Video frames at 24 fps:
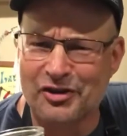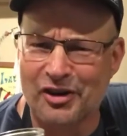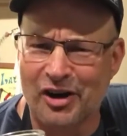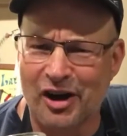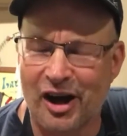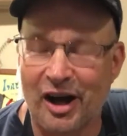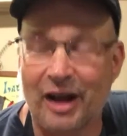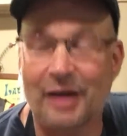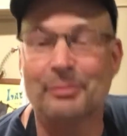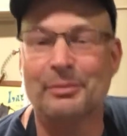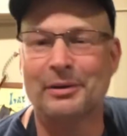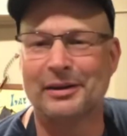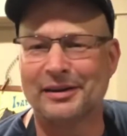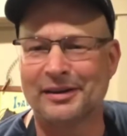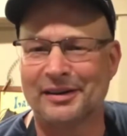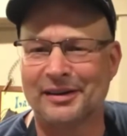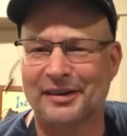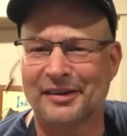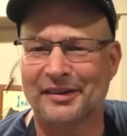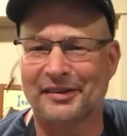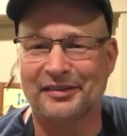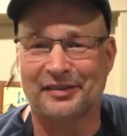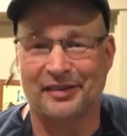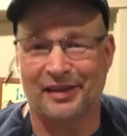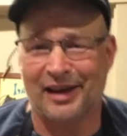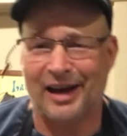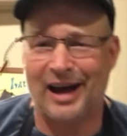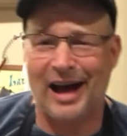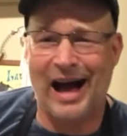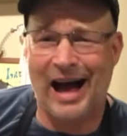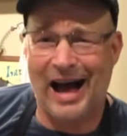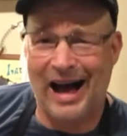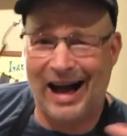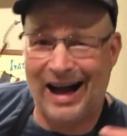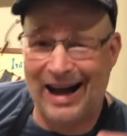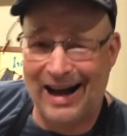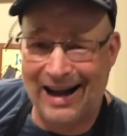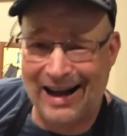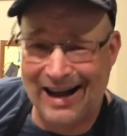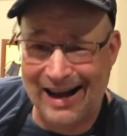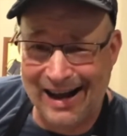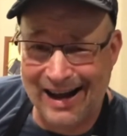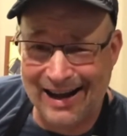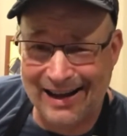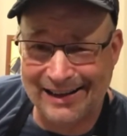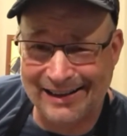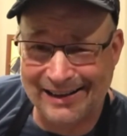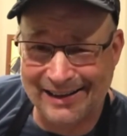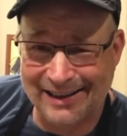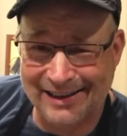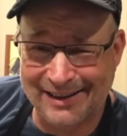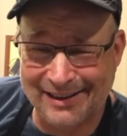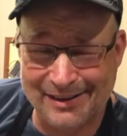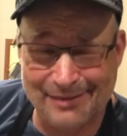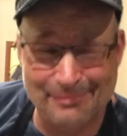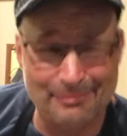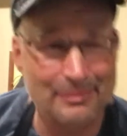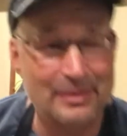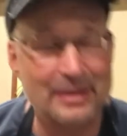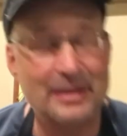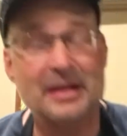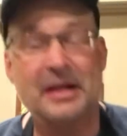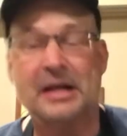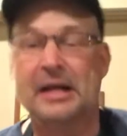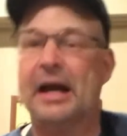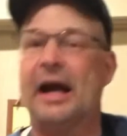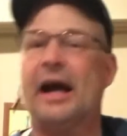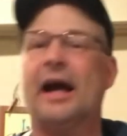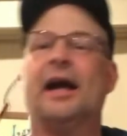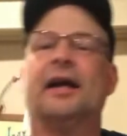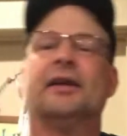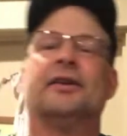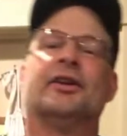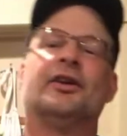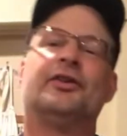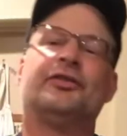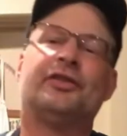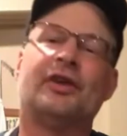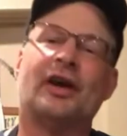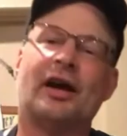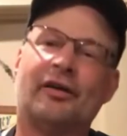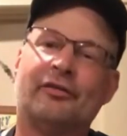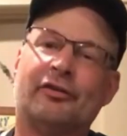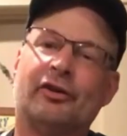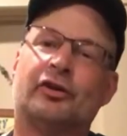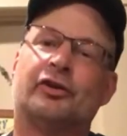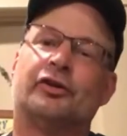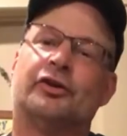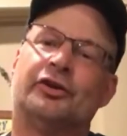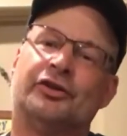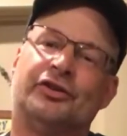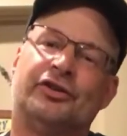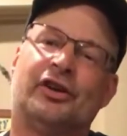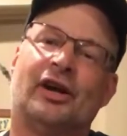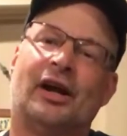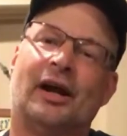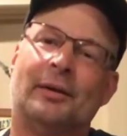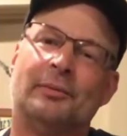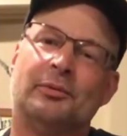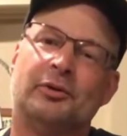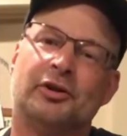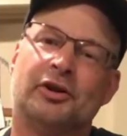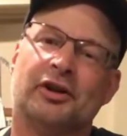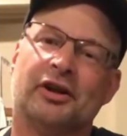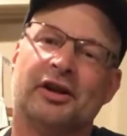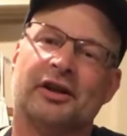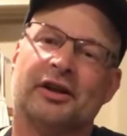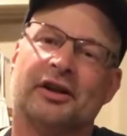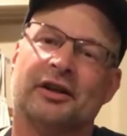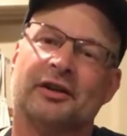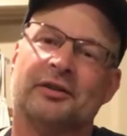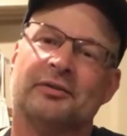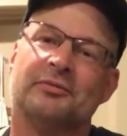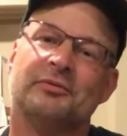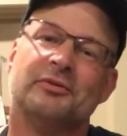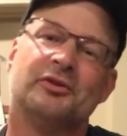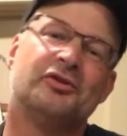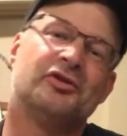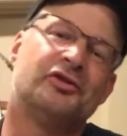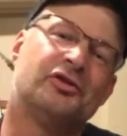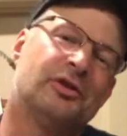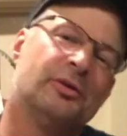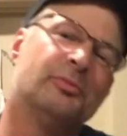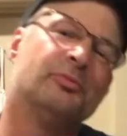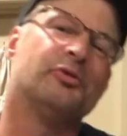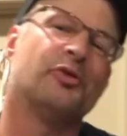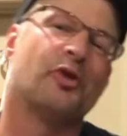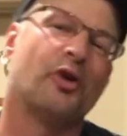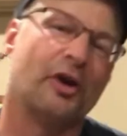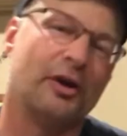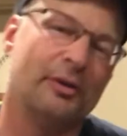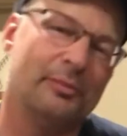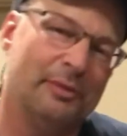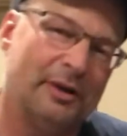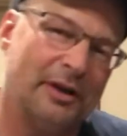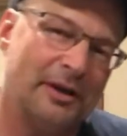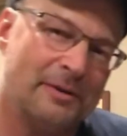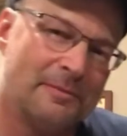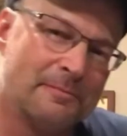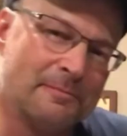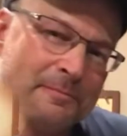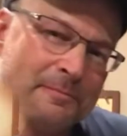on because I am. And let's have a good time cooking. Come join me.